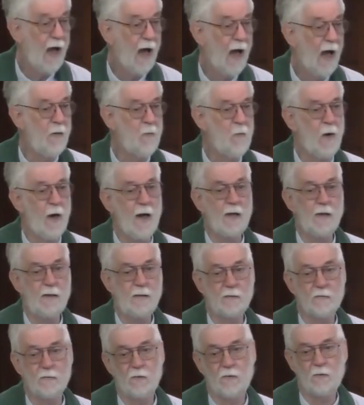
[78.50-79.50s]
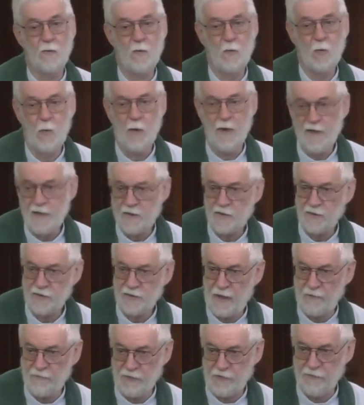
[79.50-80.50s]
And while we could
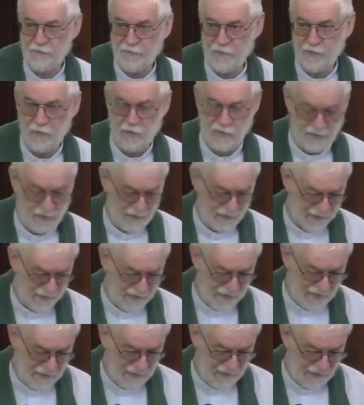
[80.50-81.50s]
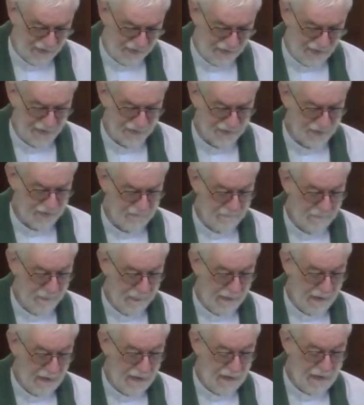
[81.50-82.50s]
never afford a car like that,
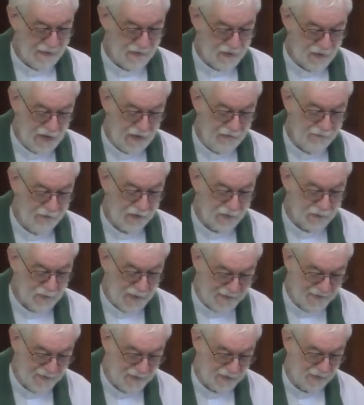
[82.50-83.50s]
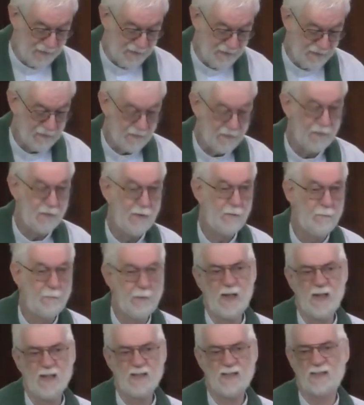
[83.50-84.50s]
I took it for granted
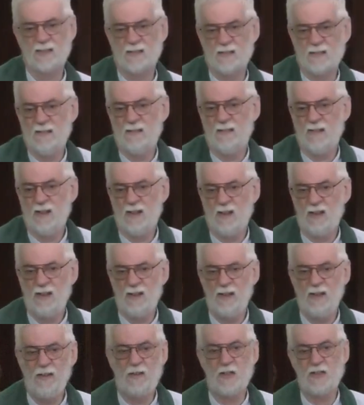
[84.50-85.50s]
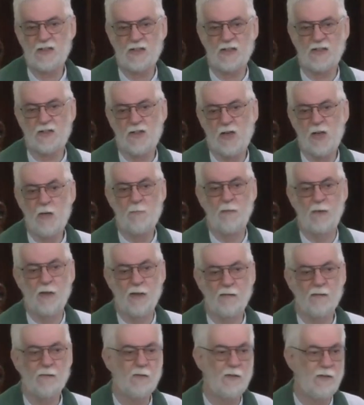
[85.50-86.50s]
because you just assume
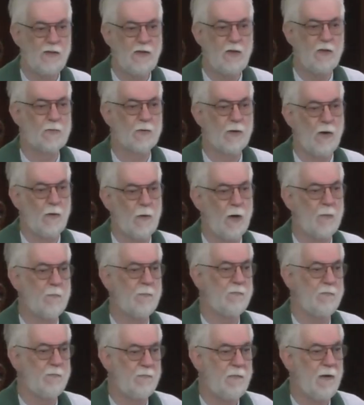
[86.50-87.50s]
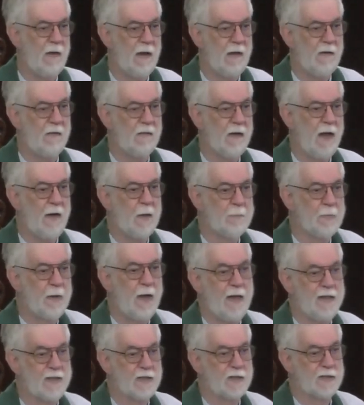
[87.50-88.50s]
that you grow up in a
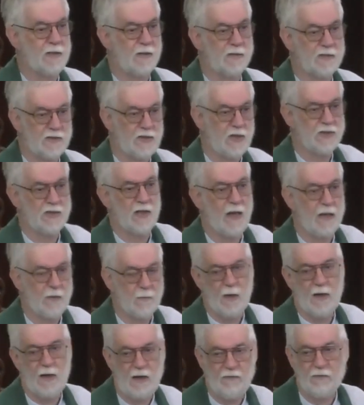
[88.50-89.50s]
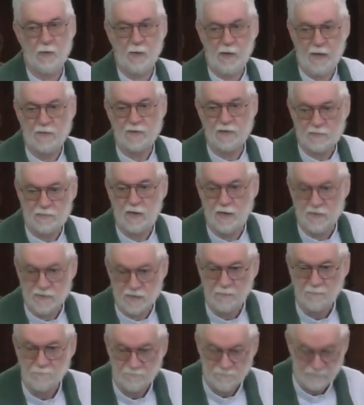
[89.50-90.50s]
place that's just like where everyone else grows up.